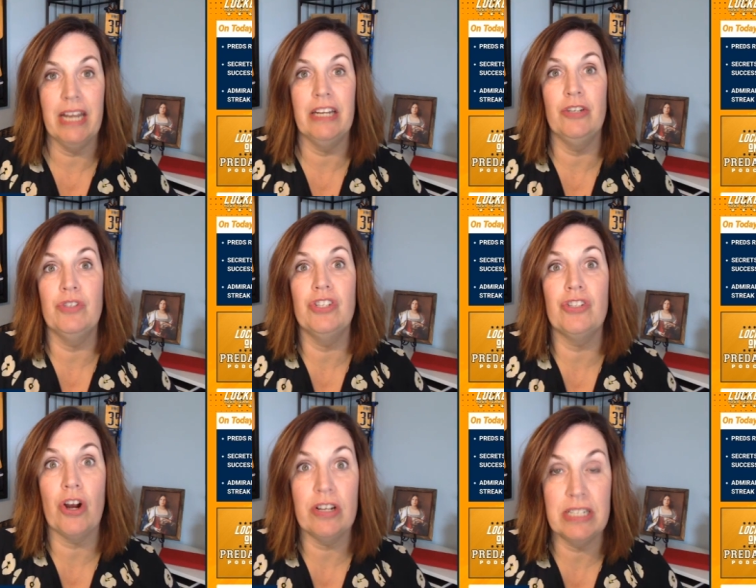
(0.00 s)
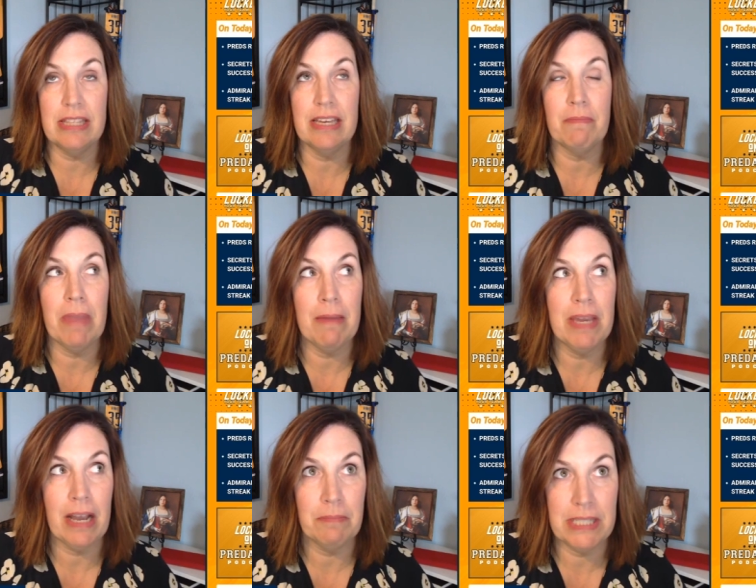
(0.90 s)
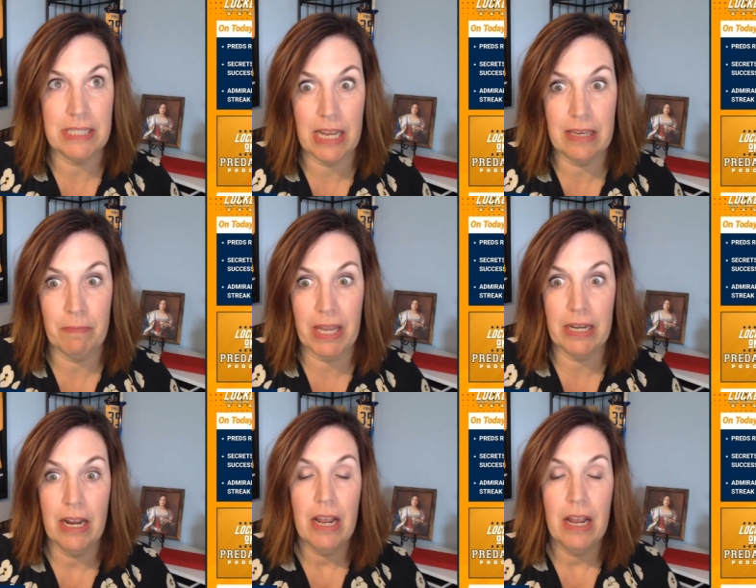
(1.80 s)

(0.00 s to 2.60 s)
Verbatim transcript: And you start to think maybe I'm snake bit